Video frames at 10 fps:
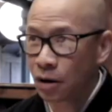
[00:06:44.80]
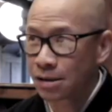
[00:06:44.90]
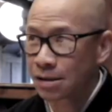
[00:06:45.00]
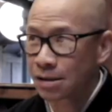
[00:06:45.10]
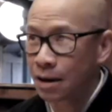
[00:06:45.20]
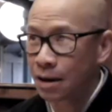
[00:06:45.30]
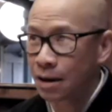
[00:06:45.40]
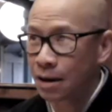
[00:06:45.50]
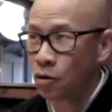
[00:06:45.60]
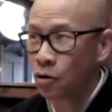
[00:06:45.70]
within
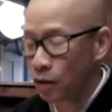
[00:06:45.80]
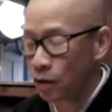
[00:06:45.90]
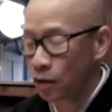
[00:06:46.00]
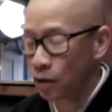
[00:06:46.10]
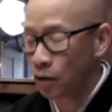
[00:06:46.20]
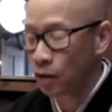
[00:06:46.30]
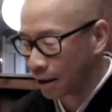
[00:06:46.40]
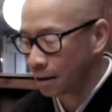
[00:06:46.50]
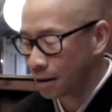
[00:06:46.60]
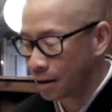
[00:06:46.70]
yourself. So it's
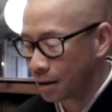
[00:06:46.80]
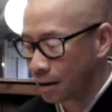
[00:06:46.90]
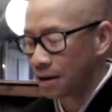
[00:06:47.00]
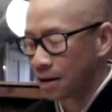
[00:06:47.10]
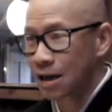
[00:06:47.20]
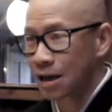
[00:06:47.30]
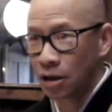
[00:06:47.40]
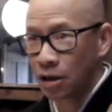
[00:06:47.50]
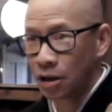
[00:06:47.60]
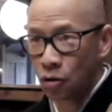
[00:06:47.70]
not doing
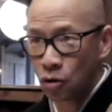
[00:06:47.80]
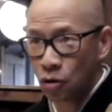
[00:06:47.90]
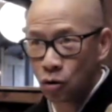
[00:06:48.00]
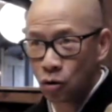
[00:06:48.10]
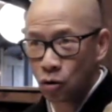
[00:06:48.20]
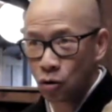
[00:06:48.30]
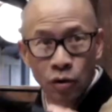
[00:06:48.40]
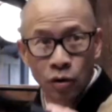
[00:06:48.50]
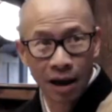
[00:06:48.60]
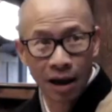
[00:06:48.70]
nothing, is
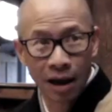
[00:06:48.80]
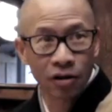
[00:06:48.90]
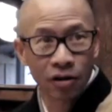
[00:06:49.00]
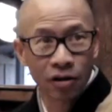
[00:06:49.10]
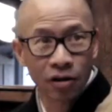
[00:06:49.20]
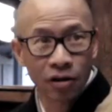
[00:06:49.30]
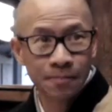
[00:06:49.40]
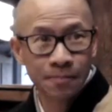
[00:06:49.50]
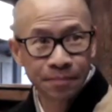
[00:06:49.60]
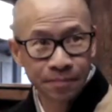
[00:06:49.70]
actually you are
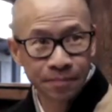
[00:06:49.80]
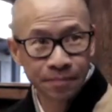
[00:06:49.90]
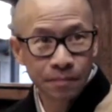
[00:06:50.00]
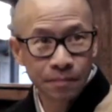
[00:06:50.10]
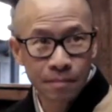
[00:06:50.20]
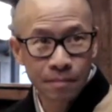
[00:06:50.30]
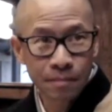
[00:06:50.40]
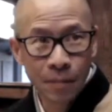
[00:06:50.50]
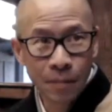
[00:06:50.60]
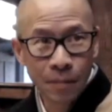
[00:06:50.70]
doing everything,
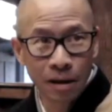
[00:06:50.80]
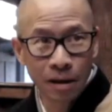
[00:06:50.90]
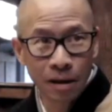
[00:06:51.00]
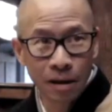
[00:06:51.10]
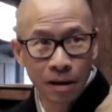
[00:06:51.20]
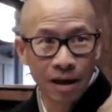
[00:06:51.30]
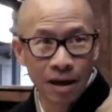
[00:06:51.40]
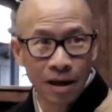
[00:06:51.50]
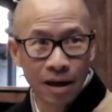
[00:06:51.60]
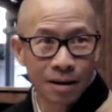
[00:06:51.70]

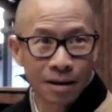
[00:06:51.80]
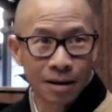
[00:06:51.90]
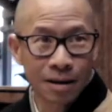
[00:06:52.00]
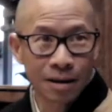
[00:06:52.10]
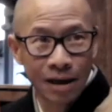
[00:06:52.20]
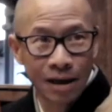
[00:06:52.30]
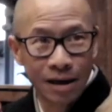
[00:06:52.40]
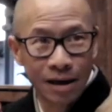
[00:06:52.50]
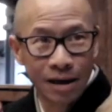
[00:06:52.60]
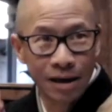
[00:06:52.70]
and
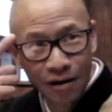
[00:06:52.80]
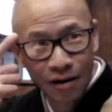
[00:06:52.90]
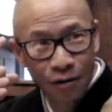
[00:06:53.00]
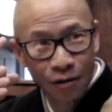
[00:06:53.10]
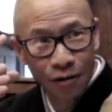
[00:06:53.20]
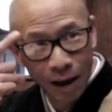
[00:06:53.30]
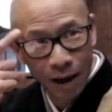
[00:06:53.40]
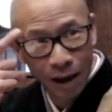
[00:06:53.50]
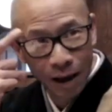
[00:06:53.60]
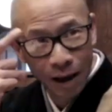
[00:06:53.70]
you're getting
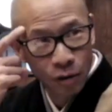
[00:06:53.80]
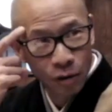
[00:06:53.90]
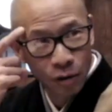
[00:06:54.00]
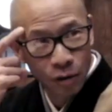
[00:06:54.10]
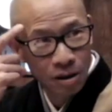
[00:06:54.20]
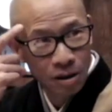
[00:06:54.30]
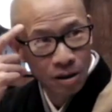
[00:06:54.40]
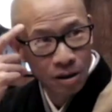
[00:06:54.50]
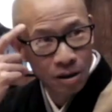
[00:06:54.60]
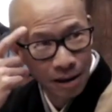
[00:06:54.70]
out of the way
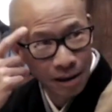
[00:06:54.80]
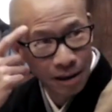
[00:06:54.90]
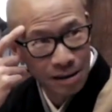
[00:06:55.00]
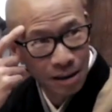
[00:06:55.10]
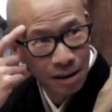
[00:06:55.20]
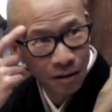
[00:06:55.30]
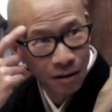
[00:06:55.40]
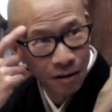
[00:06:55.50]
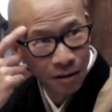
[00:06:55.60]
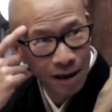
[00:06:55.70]
in which
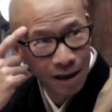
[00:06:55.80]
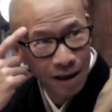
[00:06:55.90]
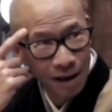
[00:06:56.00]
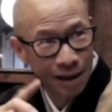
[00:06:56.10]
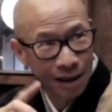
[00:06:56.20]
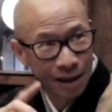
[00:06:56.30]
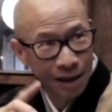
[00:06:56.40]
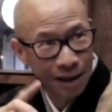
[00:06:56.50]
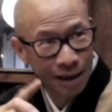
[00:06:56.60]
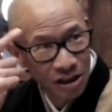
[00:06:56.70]
this has, the
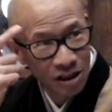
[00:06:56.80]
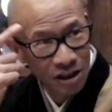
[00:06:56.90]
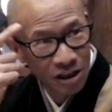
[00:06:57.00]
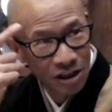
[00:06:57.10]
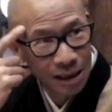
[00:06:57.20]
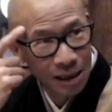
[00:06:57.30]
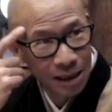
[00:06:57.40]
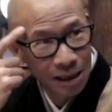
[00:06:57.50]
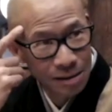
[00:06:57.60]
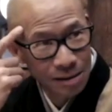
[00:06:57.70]
way has been
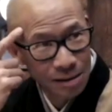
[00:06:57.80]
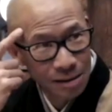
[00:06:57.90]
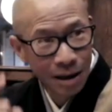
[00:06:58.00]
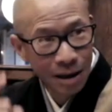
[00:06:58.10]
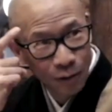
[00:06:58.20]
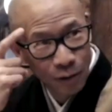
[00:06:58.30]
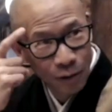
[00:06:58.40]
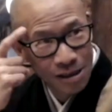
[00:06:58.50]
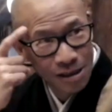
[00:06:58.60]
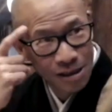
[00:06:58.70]
conditioned, how you see
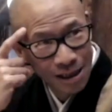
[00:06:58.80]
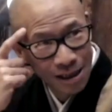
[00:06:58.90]
things,